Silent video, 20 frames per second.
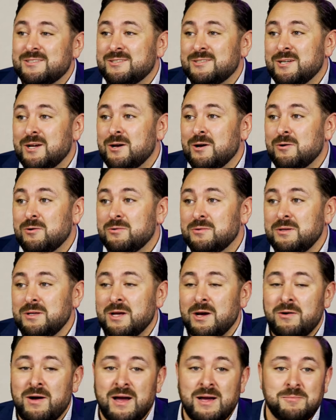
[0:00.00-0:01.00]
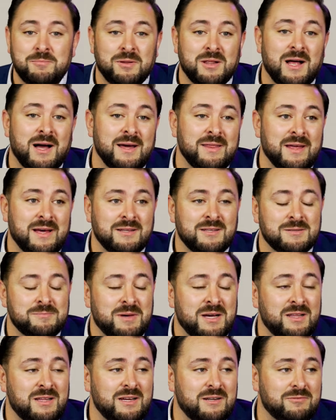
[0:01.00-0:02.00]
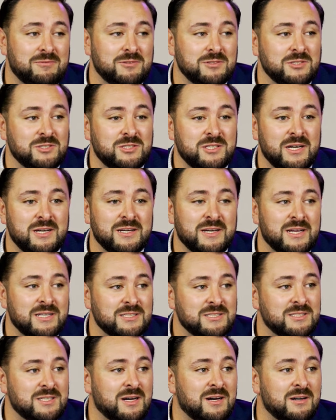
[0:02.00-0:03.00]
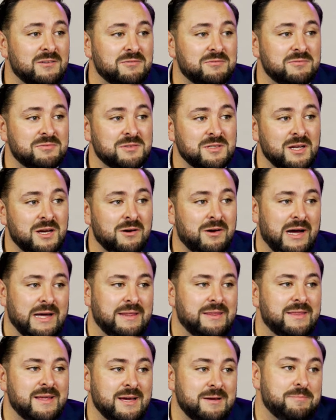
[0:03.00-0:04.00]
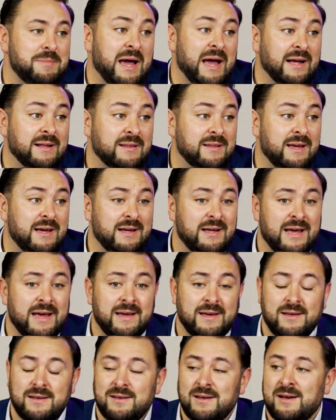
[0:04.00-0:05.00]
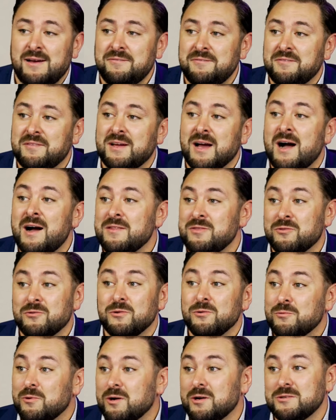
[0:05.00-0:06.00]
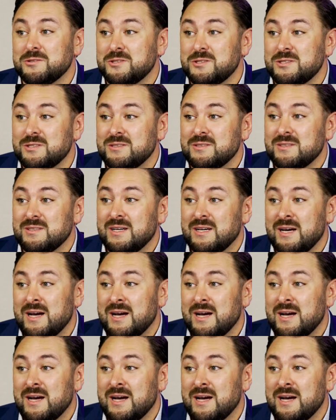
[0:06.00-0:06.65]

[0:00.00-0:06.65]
so, so true. You know, I apply that to my life. When shit gets tough, you know, I think back to that. Hey, I've gone through worse. one hundred